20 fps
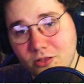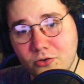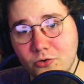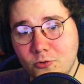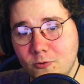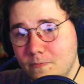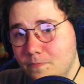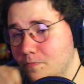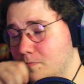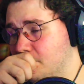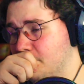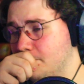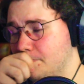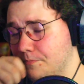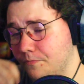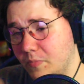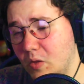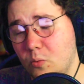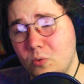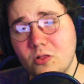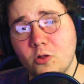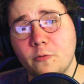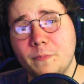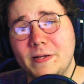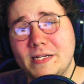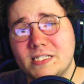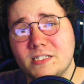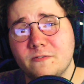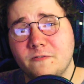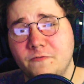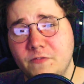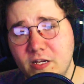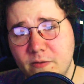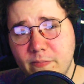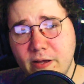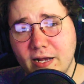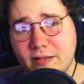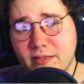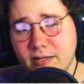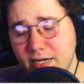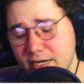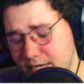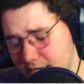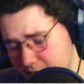little piece of feedback that I